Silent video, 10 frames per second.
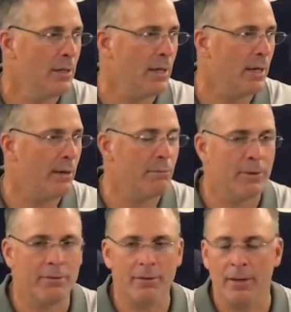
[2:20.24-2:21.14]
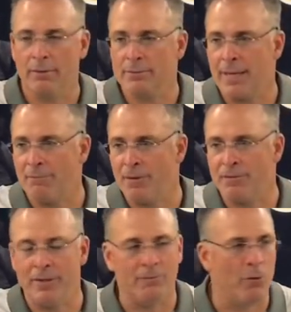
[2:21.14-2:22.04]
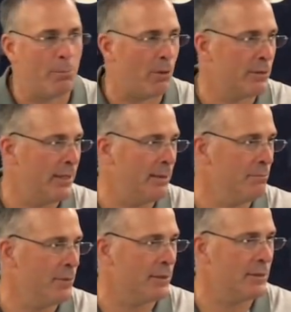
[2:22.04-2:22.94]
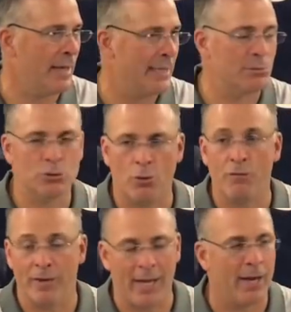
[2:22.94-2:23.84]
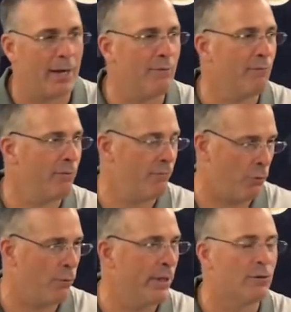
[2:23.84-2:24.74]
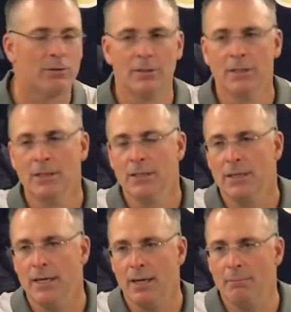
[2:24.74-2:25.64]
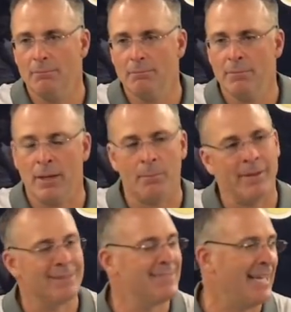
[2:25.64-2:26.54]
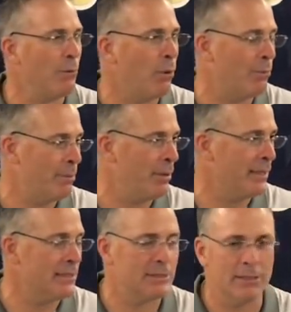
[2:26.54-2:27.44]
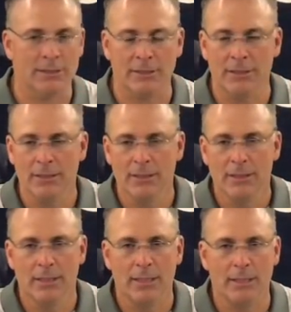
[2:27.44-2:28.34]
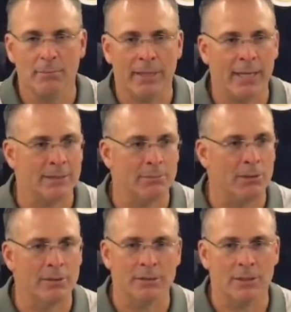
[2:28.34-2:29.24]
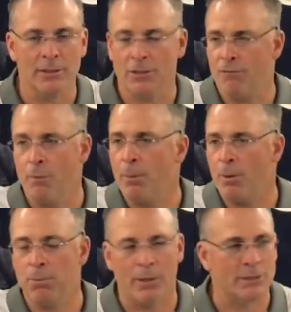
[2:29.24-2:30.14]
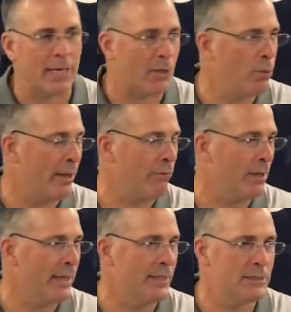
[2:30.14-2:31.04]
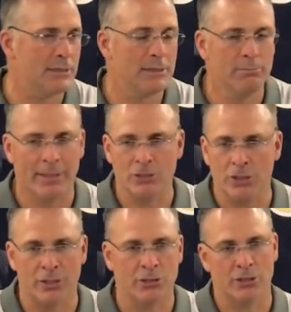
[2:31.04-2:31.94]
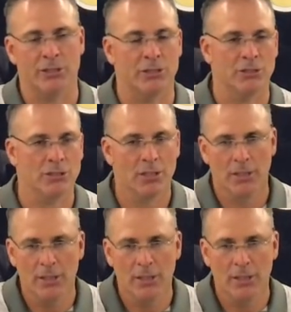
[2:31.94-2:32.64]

uh, with, you know, top 15 football team with Heisman Trophy candidate for real. Um, that'll be the second one we play this season. Uh, McKenzie Milton is a, is a football player. He's got a quick release, makes good decisions.